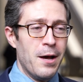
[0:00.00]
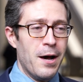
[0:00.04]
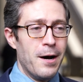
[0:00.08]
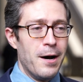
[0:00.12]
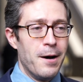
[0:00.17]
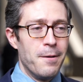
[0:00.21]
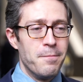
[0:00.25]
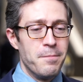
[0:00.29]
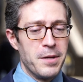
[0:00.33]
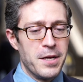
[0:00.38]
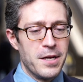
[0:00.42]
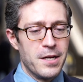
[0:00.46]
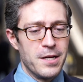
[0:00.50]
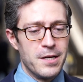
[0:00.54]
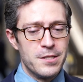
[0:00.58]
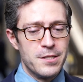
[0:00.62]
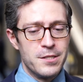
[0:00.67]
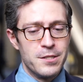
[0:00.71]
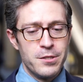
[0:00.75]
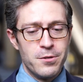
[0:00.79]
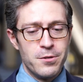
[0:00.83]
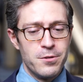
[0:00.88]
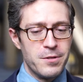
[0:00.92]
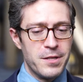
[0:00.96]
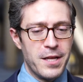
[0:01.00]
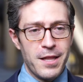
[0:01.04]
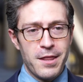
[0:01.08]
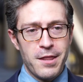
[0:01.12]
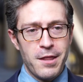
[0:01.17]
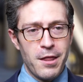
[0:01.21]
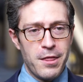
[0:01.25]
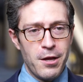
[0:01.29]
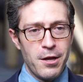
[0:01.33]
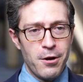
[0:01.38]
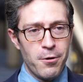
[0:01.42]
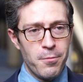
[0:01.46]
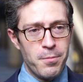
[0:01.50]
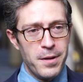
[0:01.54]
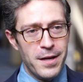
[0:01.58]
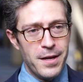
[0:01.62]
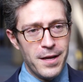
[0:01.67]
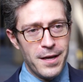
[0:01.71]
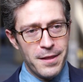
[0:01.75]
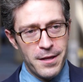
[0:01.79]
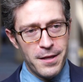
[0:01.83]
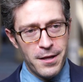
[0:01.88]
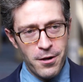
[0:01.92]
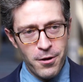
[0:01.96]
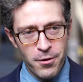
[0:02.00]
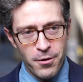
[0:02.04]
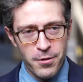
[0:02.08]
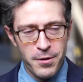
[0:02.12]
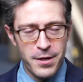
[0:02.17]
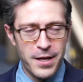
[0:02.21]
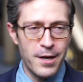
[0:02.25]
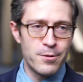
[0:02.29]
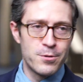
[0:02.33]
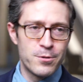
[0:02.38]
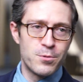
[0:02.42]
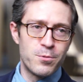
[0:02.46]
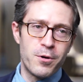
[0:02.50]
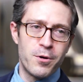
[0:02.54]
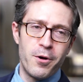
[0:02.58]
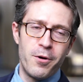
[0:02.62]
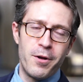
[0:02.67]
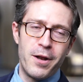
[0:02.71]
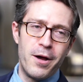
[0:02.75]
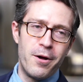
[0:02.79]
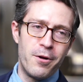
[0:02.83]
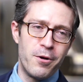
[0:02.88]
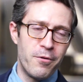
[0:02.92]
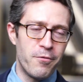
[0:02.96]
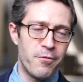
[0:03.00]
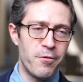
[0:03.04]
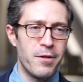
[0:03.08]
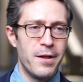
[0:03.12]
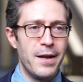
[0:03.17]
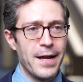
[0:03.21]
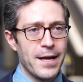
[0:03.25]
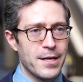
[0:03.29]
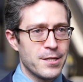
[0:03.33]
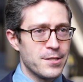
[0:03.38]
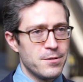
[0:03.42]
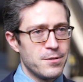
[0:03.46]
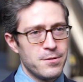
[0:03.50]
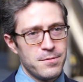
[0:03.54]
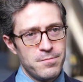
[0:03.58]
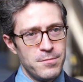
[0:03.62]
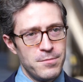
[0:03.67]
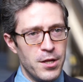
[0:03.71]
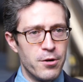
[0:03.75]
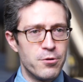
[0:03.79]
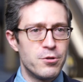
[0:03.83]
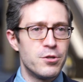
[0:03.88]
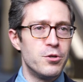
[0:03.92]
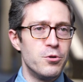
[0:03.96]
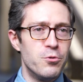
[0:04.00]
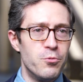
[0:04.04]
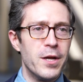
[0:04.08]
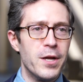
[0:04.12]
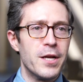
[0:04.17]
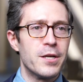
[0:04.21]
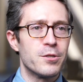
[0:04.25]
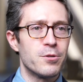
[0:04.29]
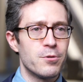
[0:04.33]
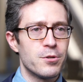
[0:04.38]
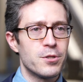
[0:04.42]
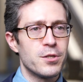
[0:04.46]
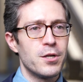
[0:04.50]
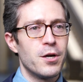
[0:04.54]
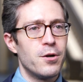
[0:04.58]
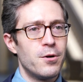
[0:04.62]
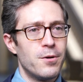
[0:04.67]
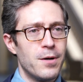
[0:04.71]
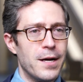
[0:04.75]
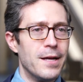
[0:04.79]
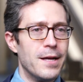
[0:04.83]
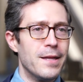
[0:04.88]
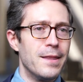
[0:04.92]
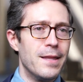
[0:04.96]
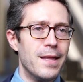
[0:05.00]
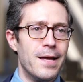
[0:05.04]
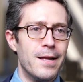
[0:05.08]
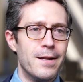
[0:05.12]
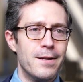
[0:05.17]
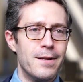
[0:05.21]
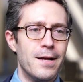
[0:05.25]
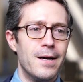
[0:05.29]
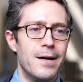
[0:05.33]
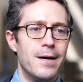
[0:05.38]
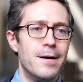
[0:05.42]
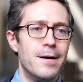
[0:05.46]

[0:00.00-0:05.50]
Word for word: um, because you'll get the therapy and then all the counts will go down over the next you know two weeks or so and then